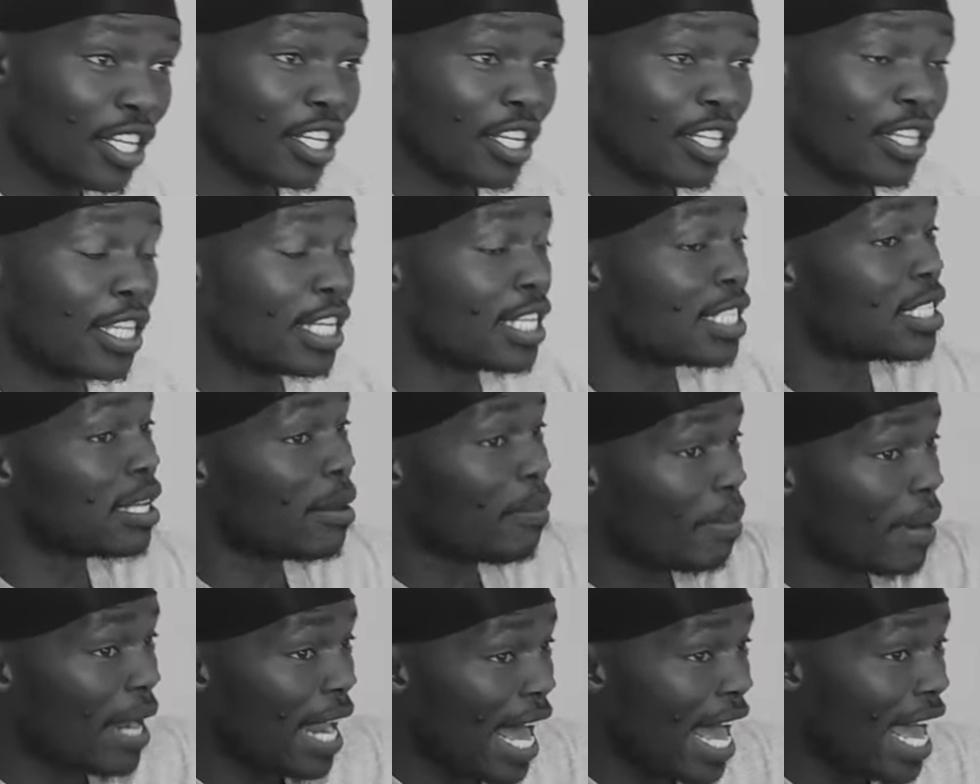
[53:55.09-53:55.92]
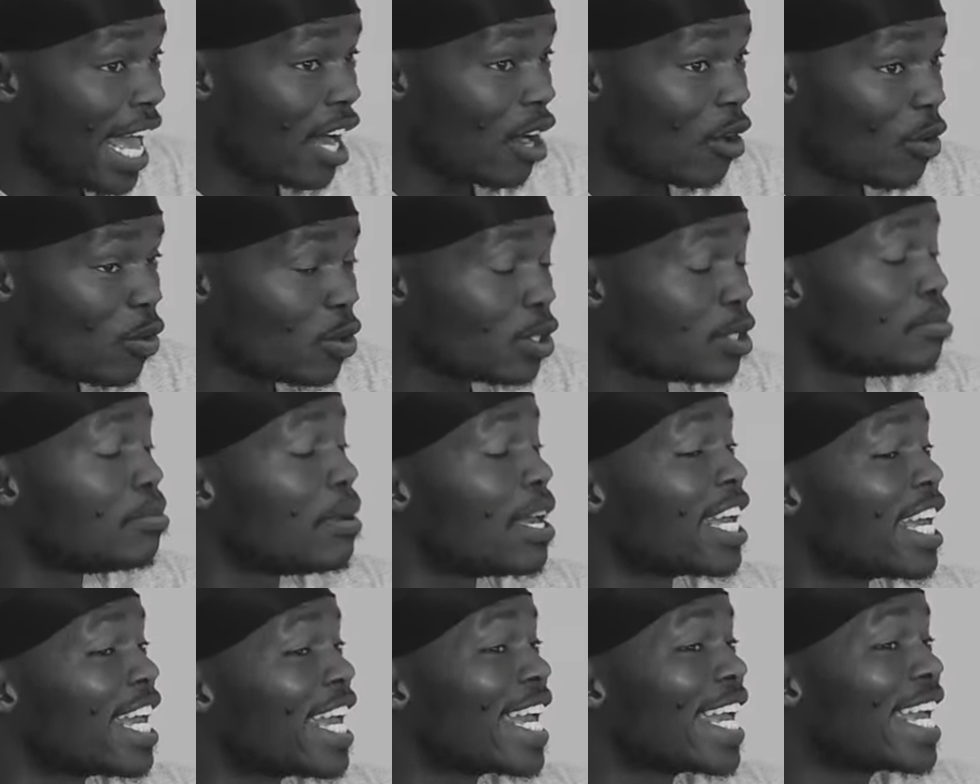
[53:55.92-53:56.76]
the supplier would
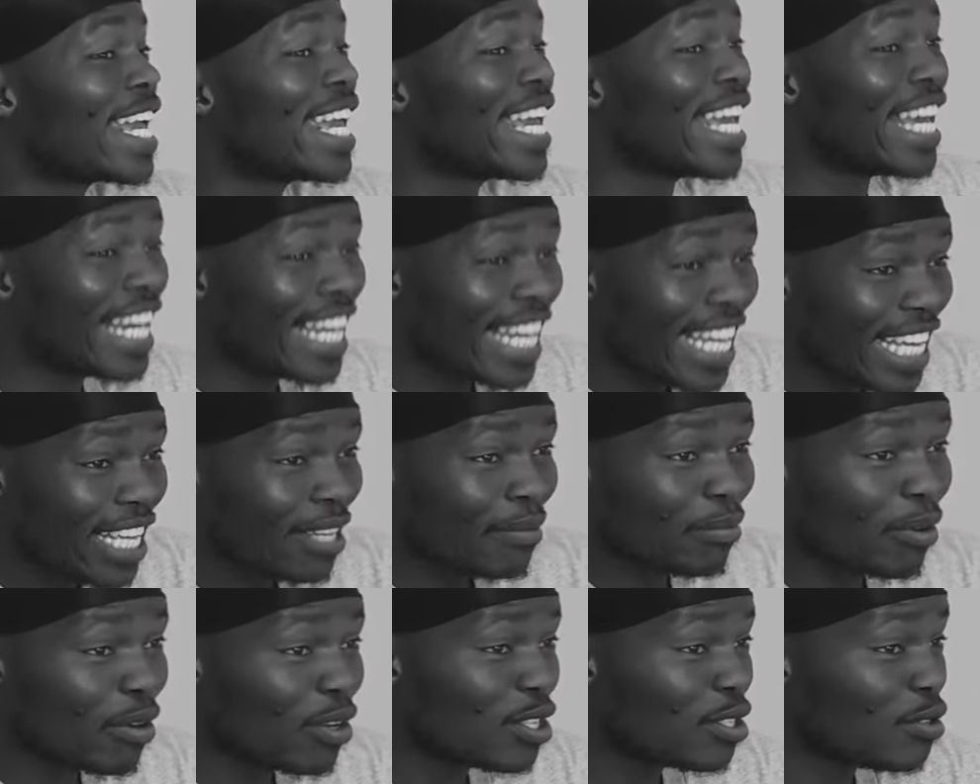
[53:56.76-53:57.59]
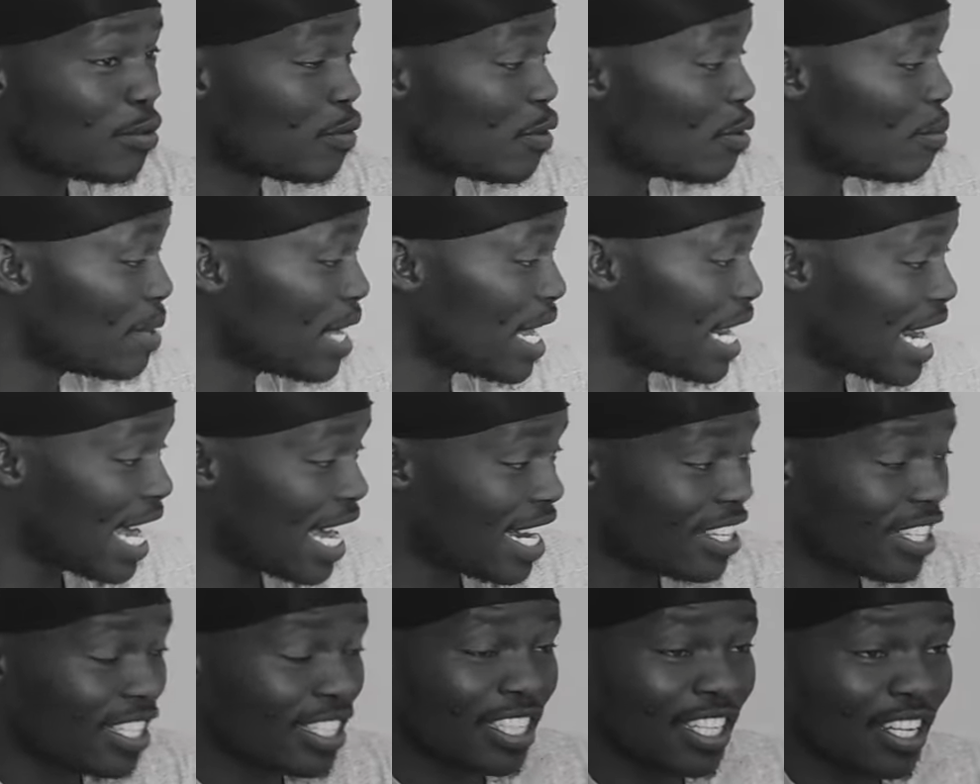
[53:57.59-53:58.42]
make a killing because yeah. from that
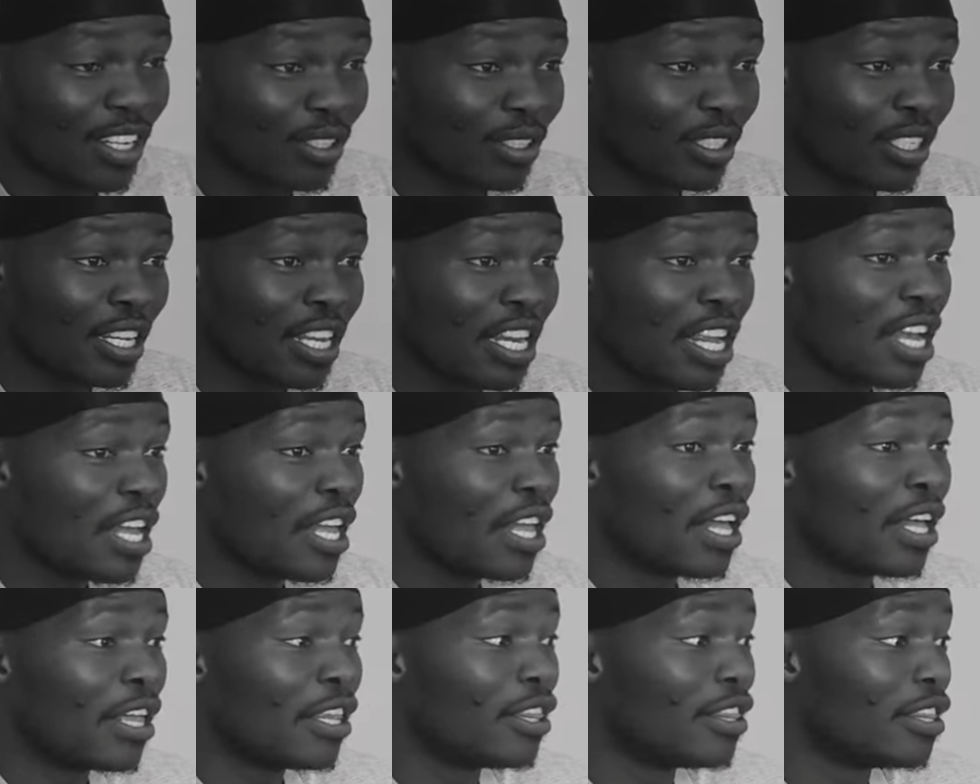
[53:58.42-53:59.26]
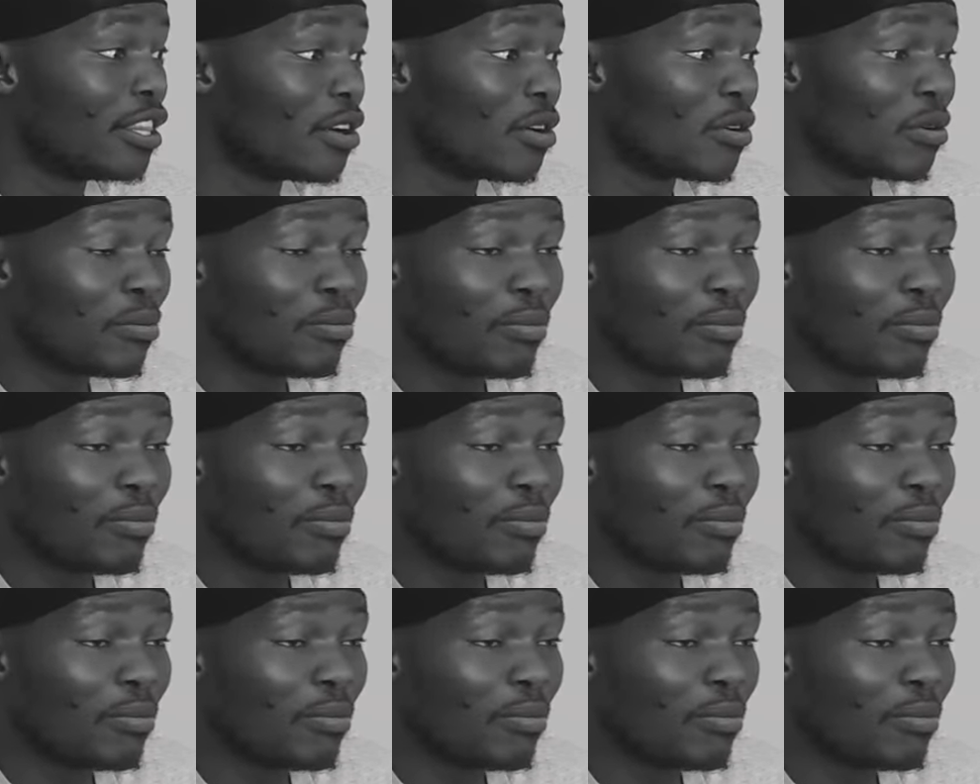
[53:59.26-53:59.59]
hundred thousand, they'll